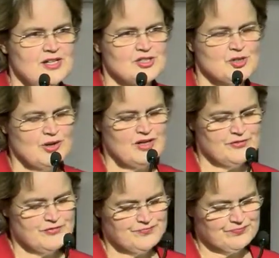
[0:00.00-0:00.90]
So
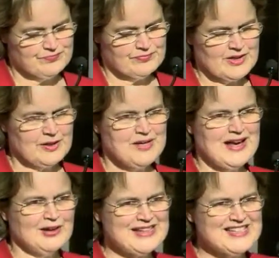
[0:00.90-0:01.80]
I'm
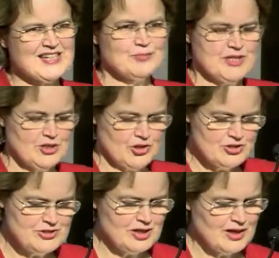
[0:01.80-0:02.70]
now letting it be
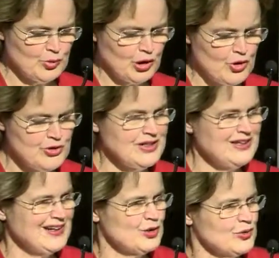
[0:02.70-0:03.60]
known I will
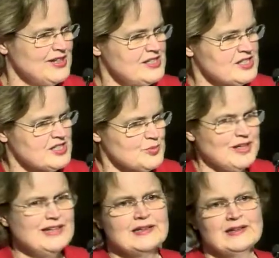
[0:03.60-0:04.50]
only agree to
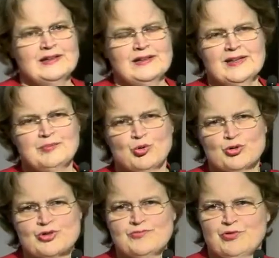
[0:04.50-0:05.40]
speak in
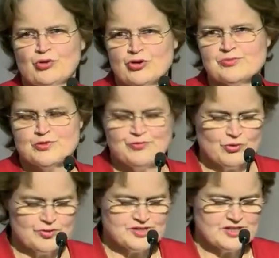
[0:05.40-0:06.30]
boardroom forums or
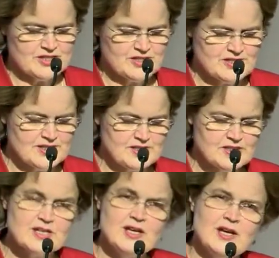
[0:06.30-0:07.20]
forums such as
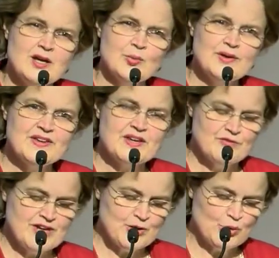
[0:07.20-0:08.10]
this when the
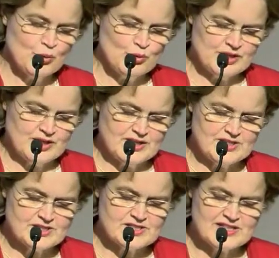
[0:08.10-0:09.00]
event
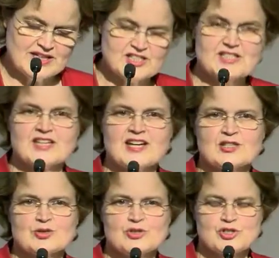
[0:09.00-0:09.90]
organisers
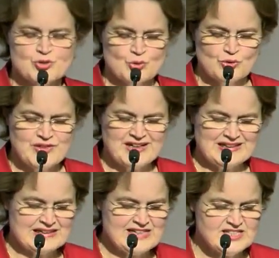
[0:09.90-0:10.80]
undertake to ensure that
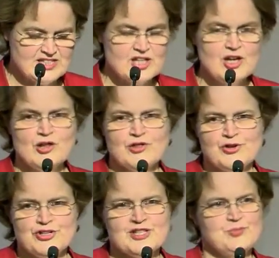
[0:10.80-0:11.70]
at least
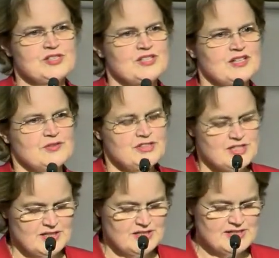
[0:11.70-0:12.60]
30% of
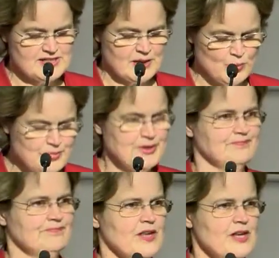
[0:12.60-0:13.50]
attendees are
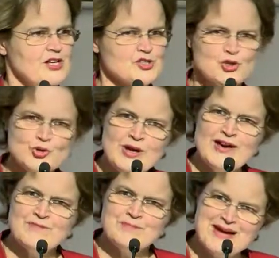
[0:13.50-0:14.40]
women. So you
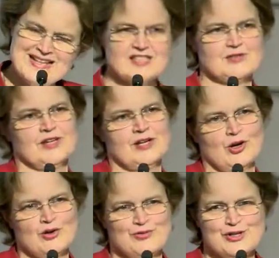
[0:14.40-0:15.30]
have massively
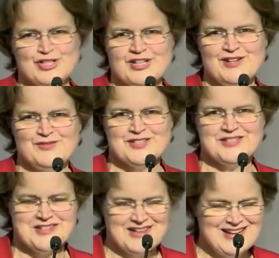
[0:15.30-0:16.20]
overachieved
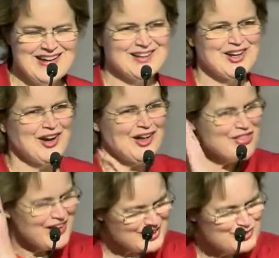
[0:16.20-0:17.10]
today, and can I
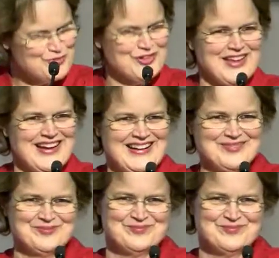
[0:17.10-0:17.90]
thank you for that?